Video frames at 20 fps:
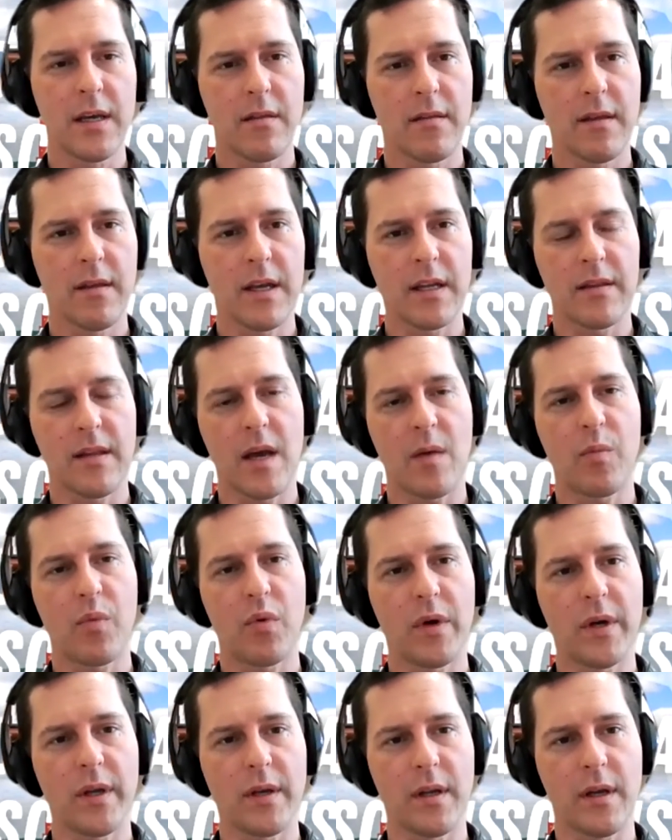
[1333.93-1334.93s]
then at that
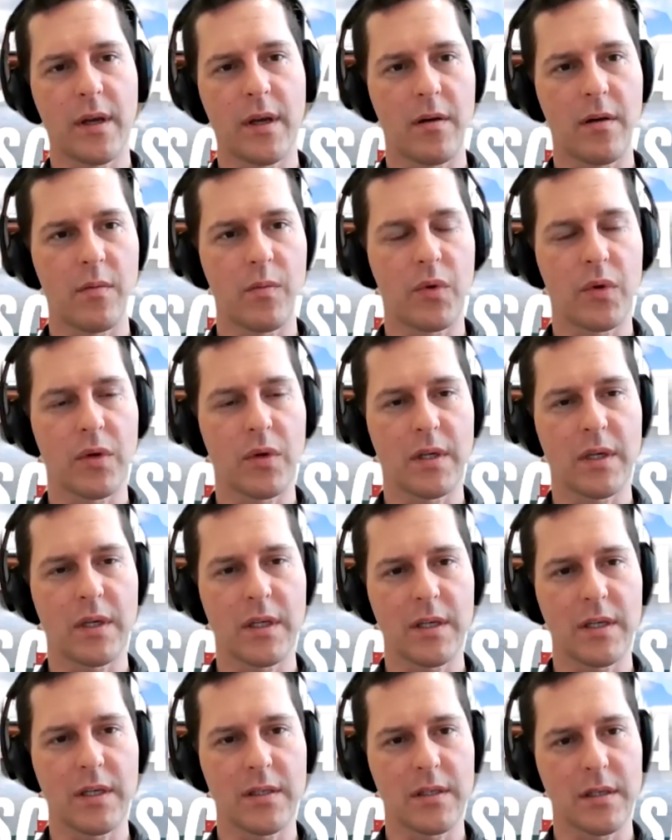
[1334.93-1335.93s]
point how important it
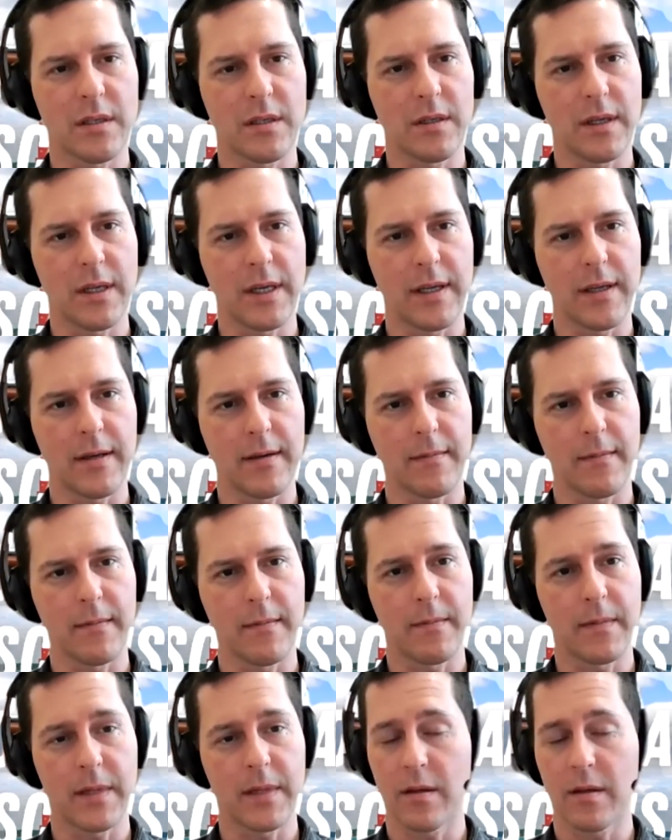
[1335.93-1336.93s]
is,
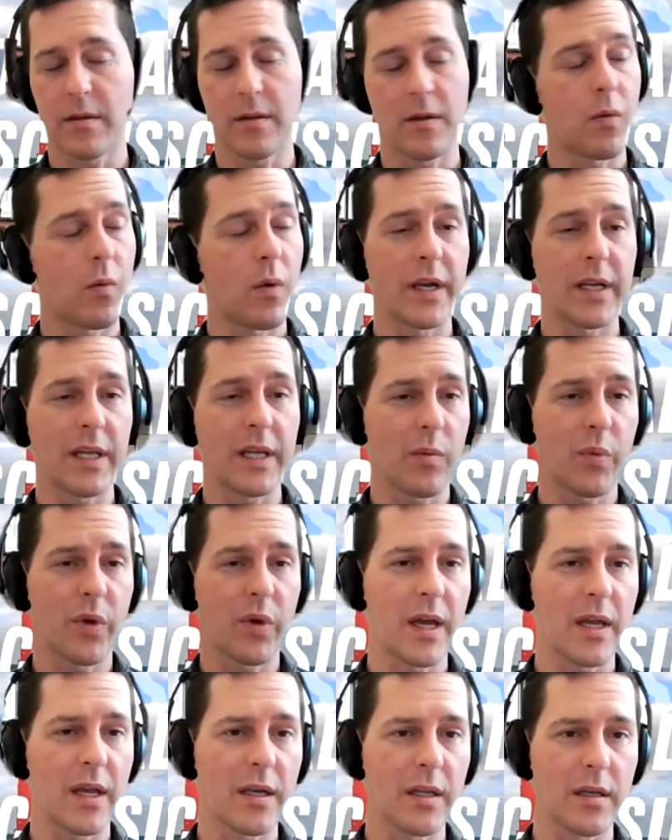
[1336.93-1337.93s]
and they'll want to get
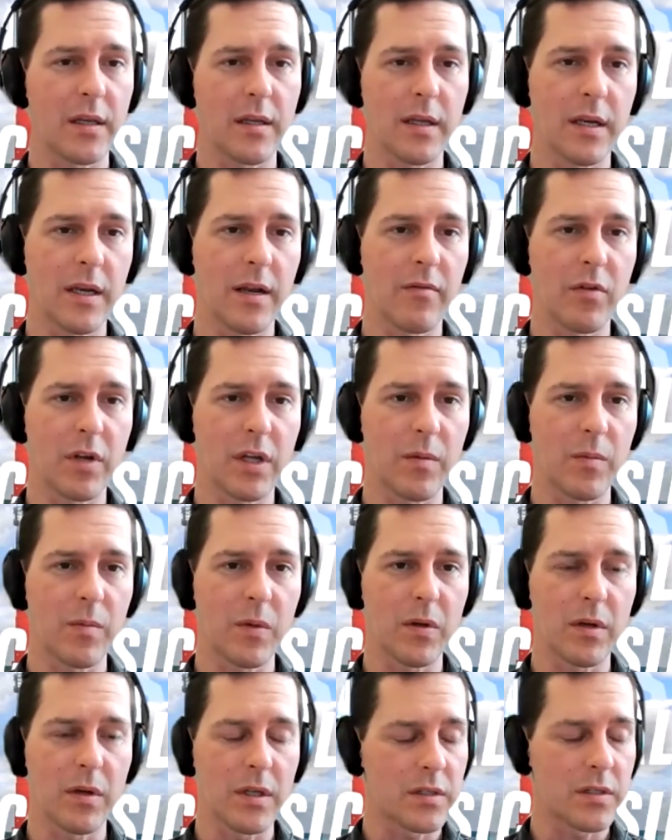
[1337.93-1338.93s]
behind it in every
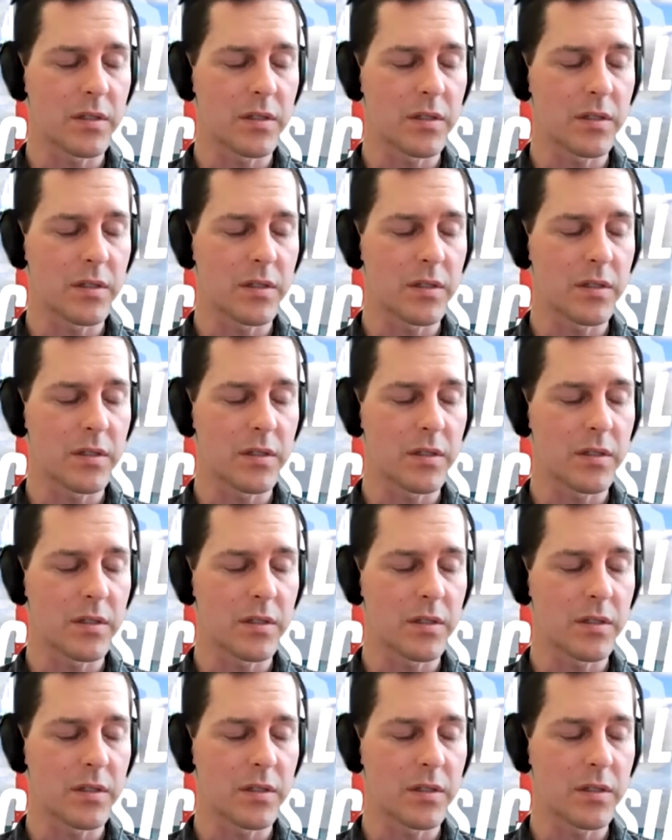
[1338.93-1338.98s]
community.